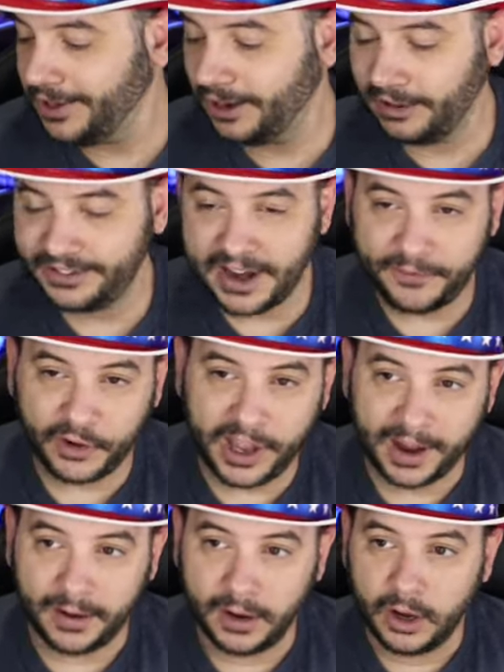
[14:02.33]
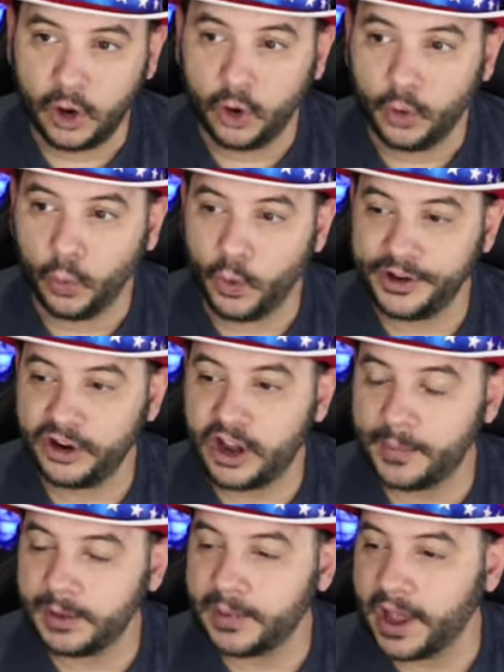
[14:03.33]
You know, let's not forget, when you're
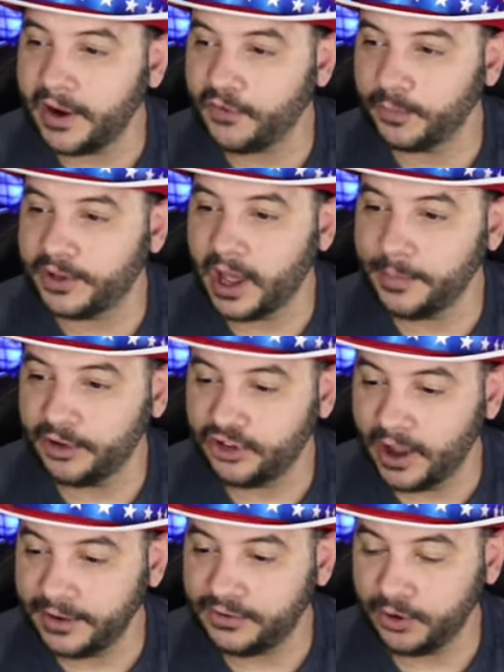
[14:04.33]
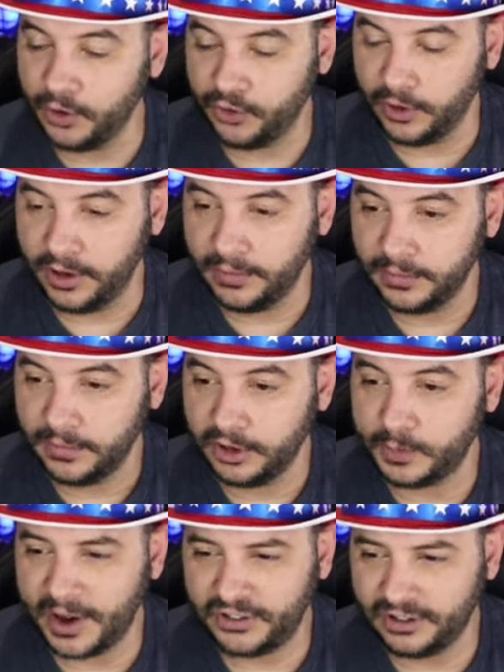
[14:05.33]
coming back from Tommy John surgery,
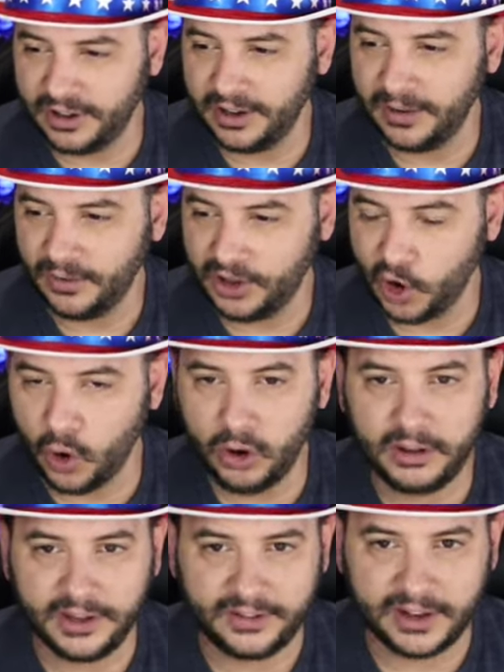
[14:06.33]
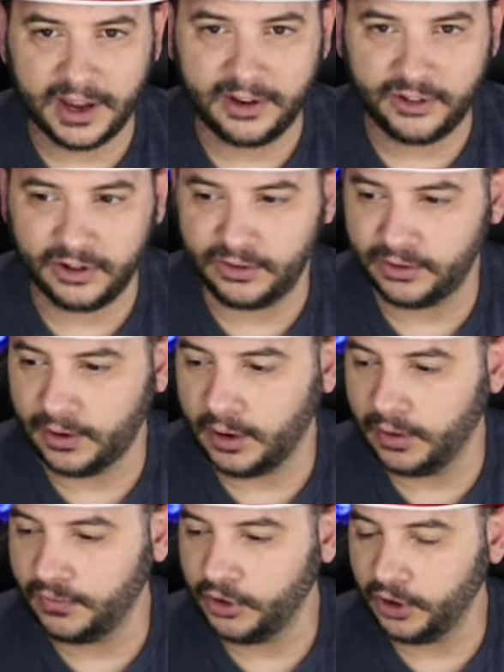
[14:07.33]
especially the early stages
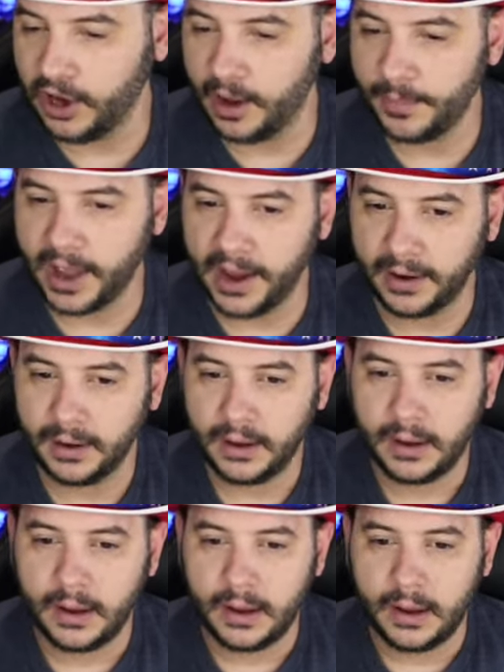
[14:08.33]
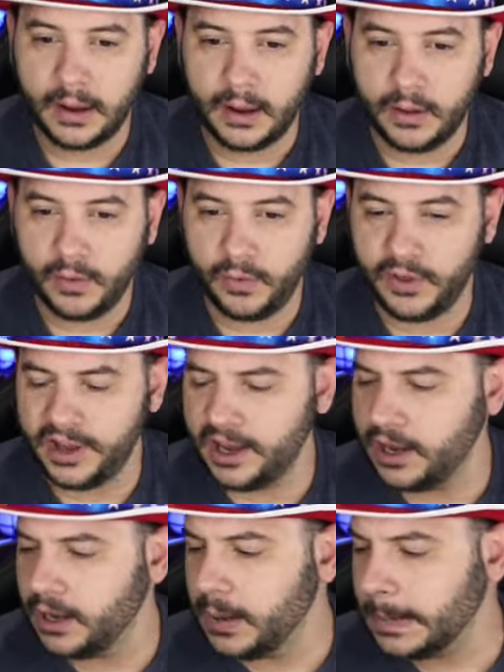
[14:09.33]
of your comeback,
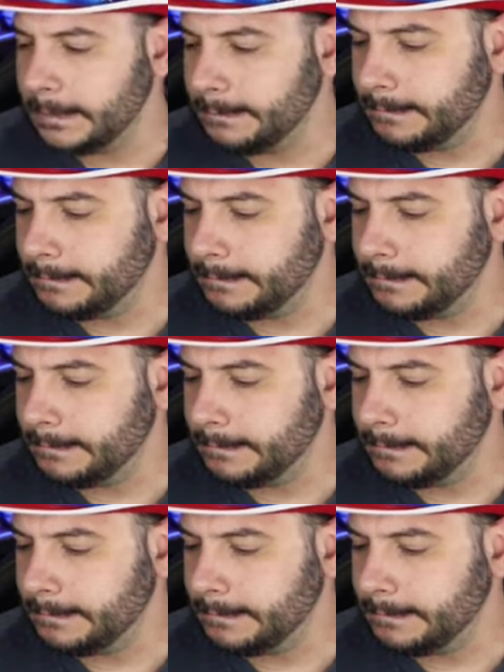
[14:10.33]
the